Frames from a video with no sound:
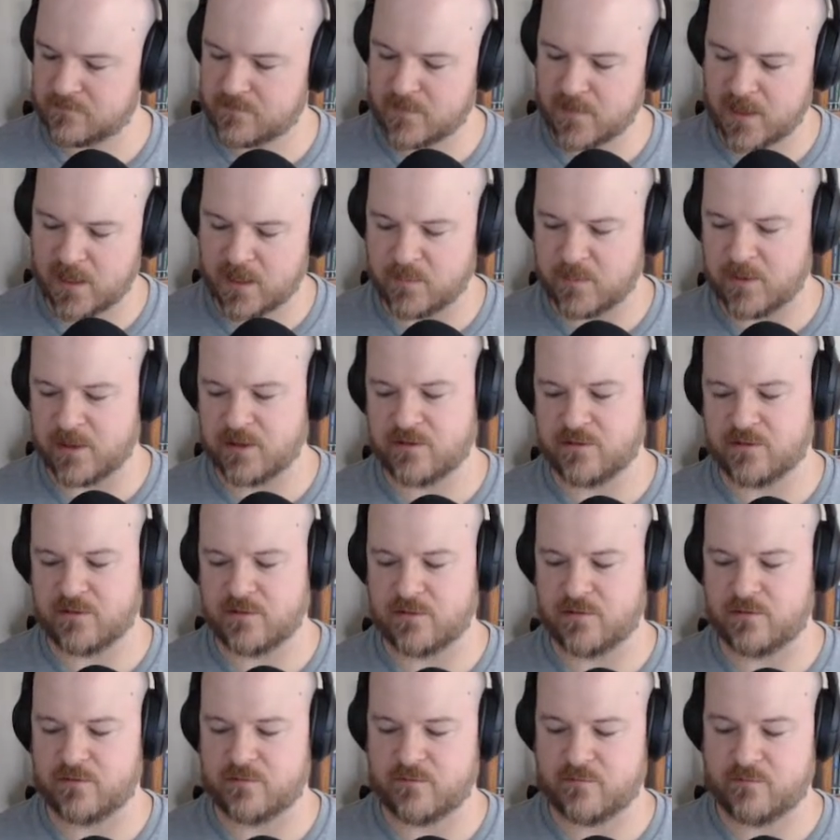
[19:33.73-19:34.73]

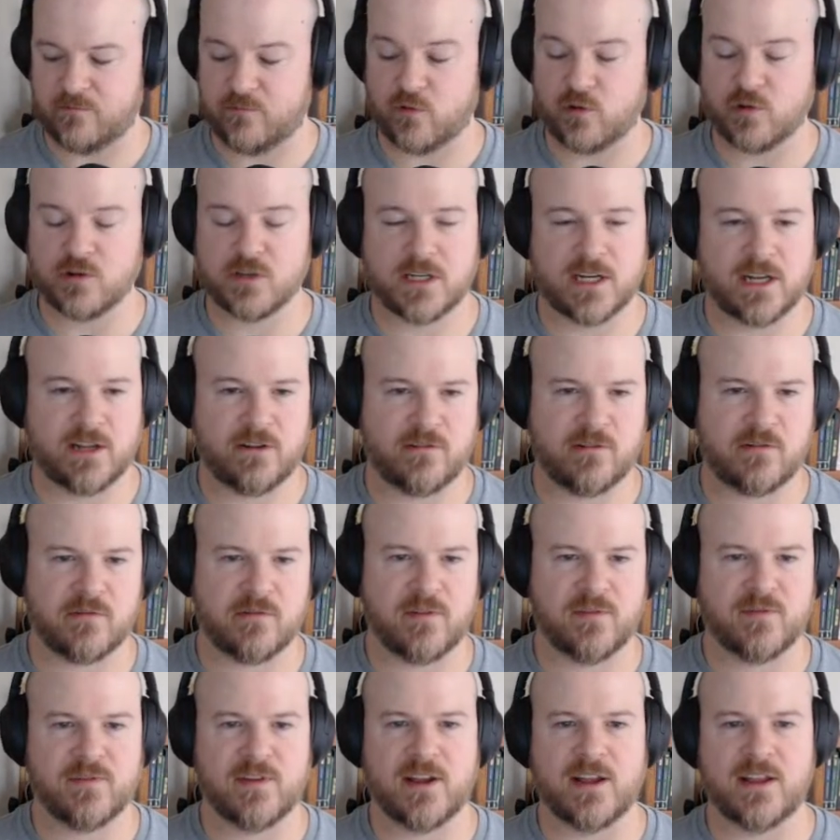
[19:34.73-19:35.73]
elemental foreshadowing
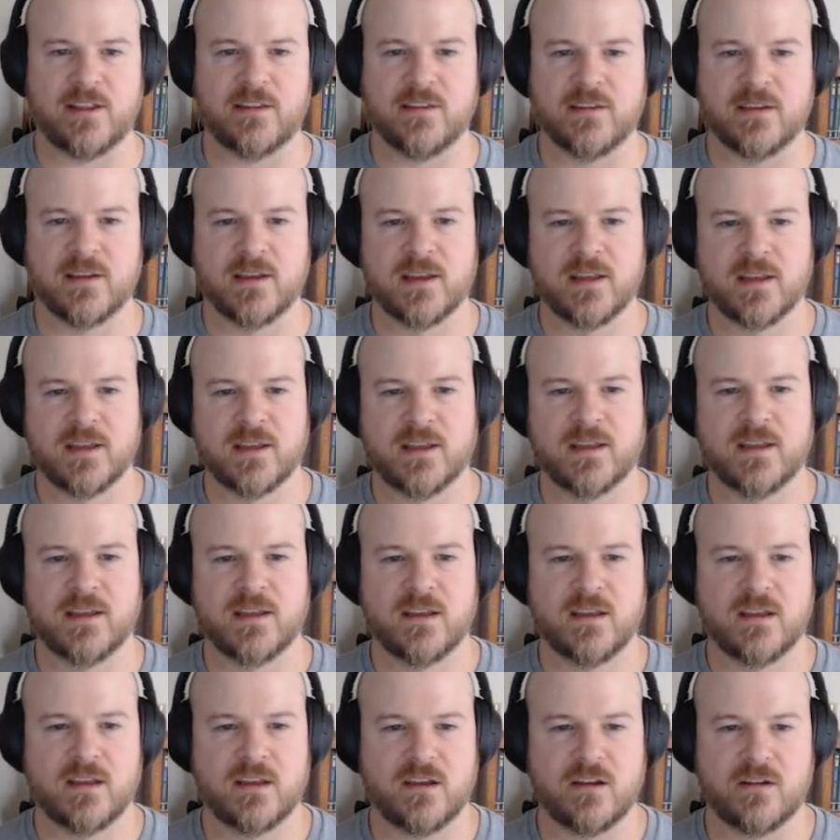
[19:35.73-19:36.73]
we've done
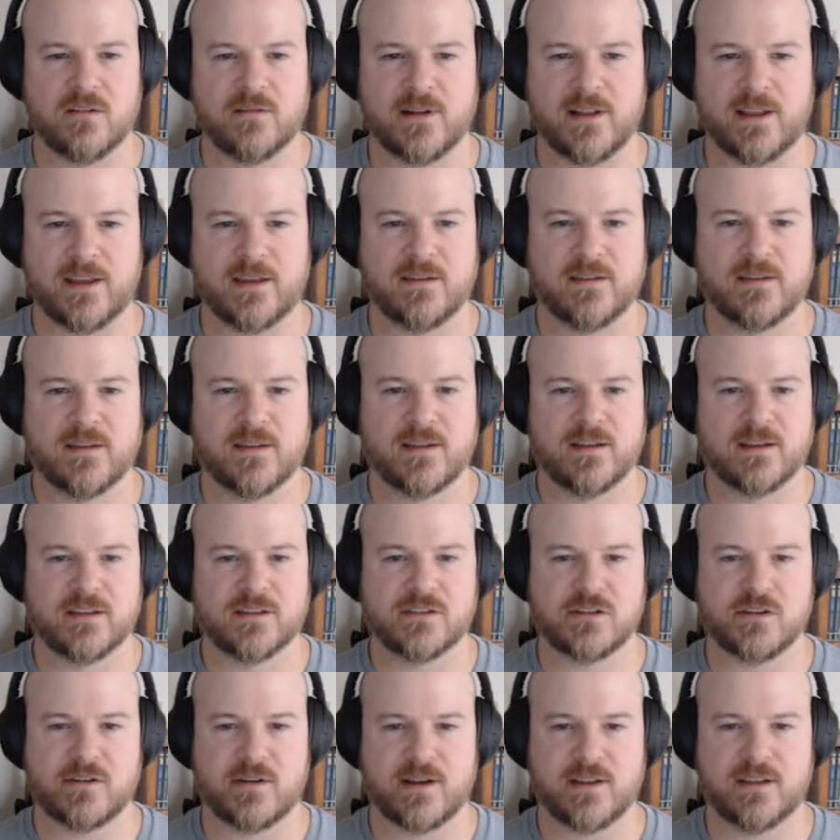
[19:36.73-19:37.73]
already.
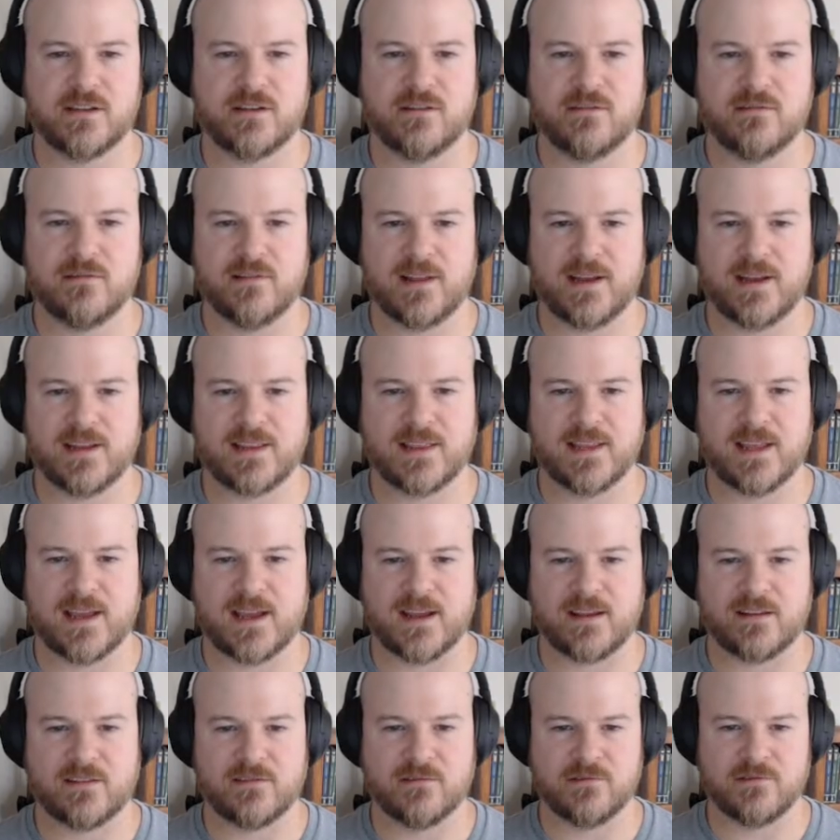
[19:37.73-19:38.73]
So I do like
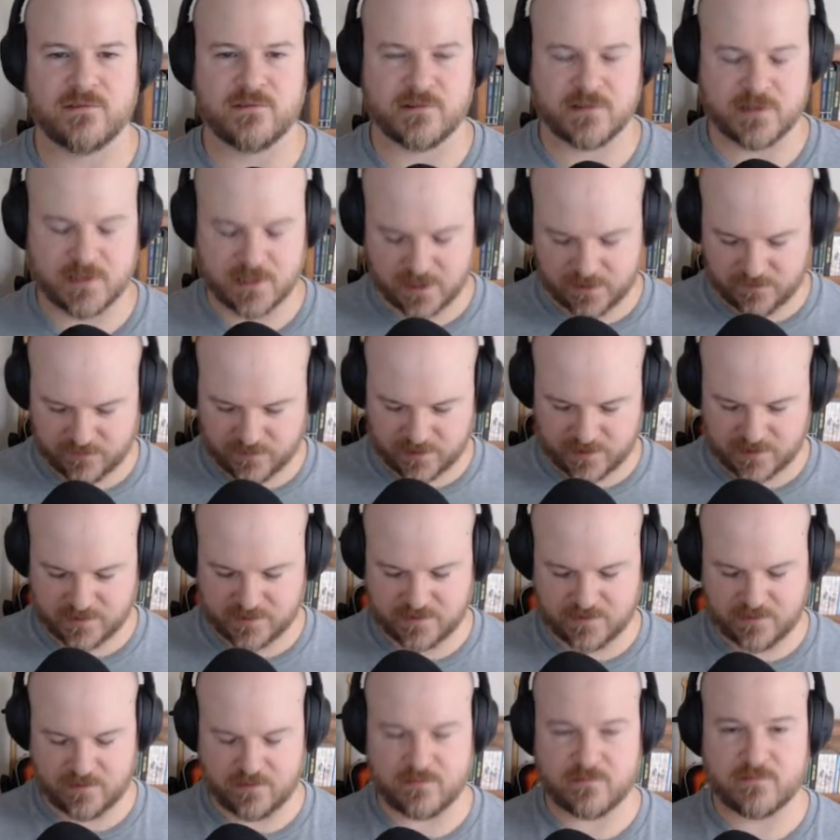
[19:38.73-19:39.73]
that. Cultural significance,
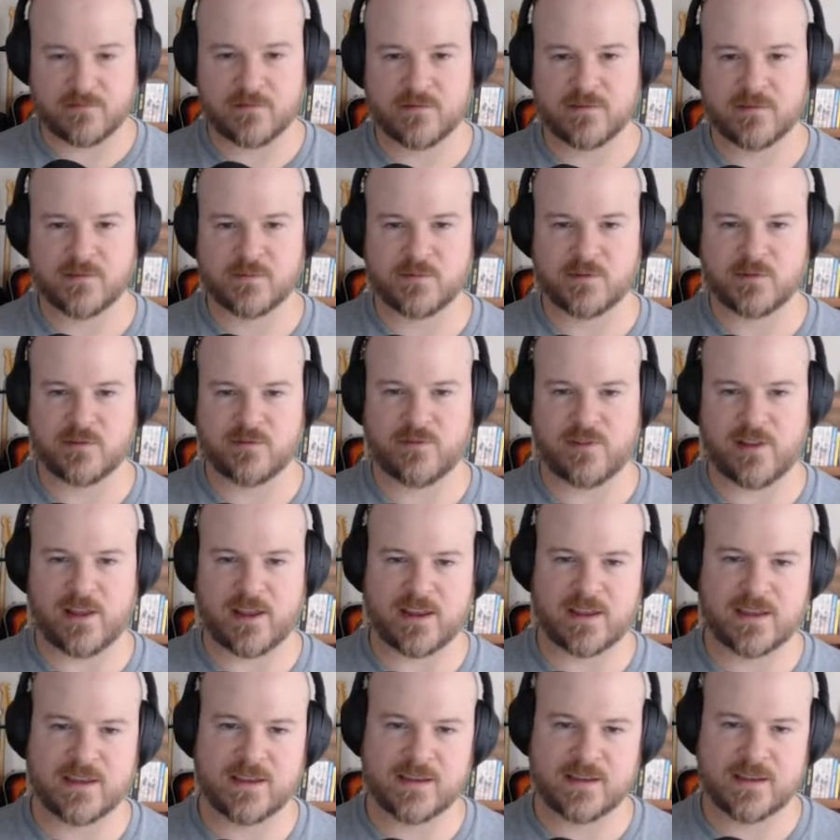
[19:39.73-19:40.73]
so sort of
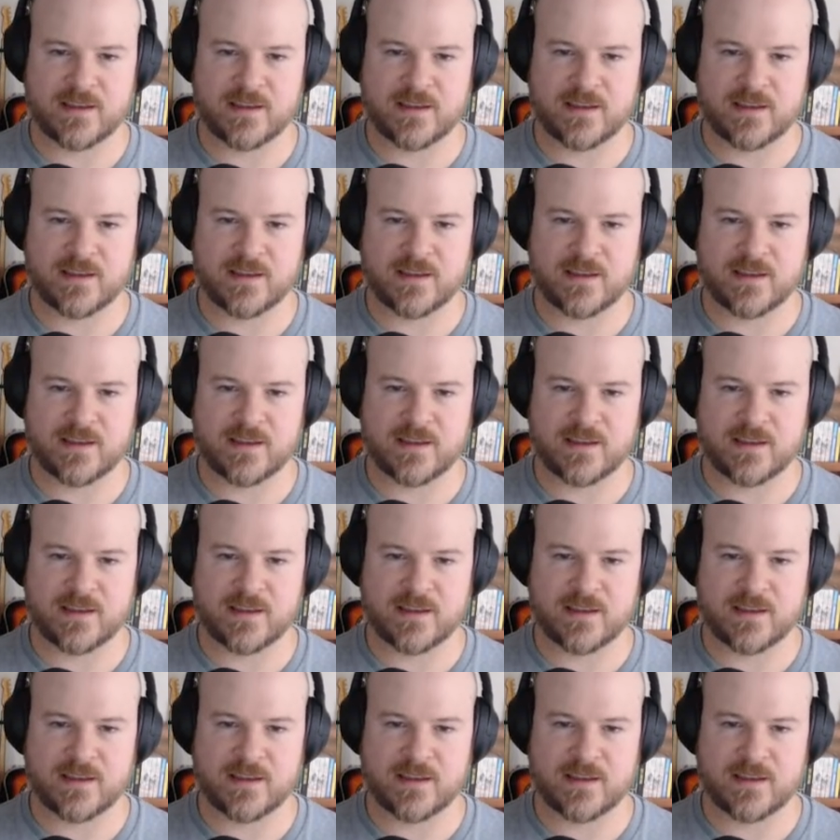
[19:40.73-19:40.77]
like